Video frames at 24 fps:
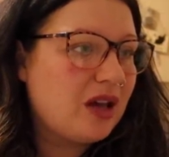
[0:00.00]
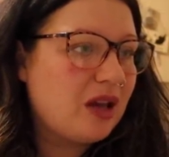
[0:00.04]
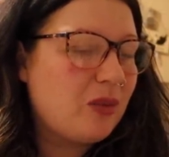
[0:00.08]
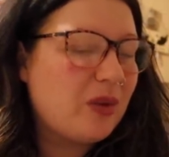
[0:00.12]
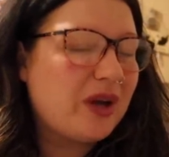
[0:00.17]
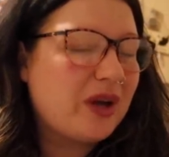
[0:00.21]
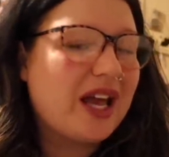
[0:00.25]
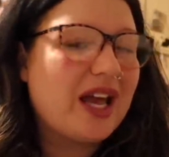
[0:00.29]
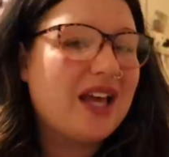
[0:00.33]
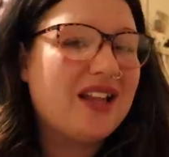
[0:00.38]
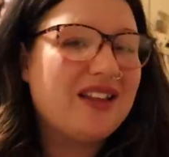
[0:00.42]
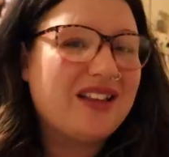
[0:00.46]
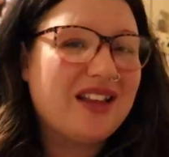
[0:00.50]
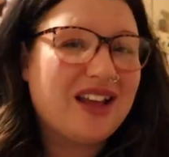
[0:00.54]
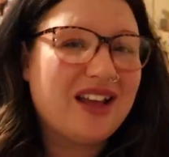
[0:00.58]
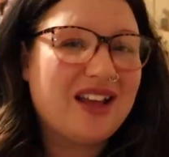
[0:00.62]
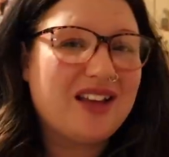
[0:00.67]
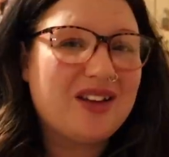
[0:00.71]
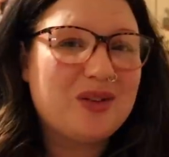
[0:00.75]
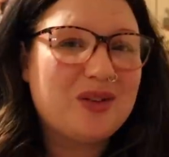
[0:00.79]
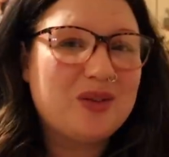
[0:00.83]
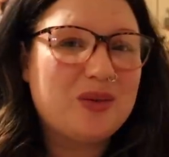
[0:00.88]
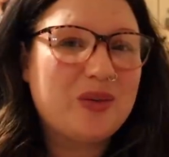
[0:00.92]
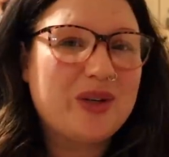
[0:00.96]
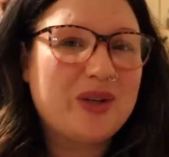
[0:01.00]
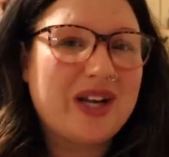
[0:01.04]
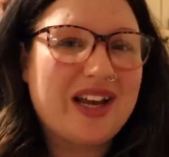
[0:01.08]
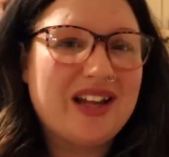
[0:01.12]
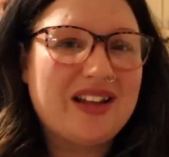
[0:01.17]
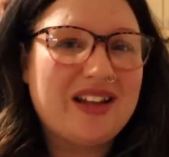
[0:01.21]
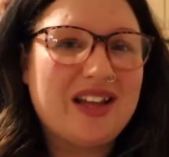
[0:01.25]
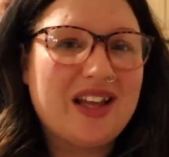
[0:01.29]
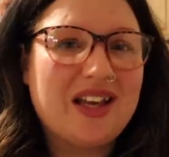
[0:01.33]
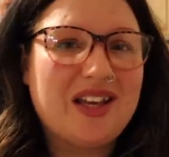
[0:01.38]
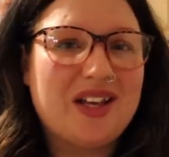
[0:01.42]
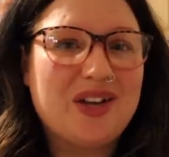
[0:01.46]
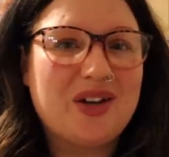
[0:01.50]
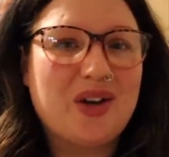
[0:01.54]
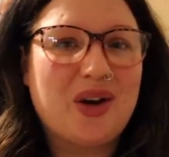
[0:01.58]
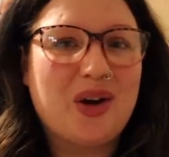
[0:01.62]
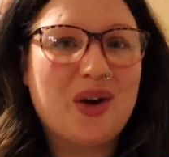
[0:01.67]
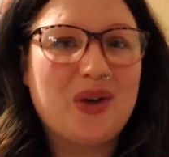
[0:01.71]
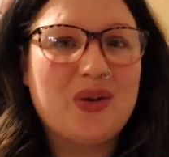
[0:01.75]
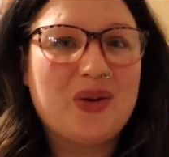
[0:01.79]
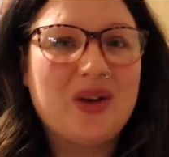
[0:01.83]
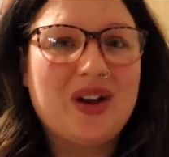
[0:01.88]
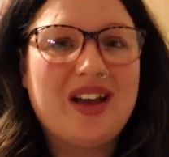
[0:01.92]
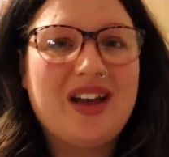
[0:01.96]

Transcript: we're getting there. We're getting there. You know.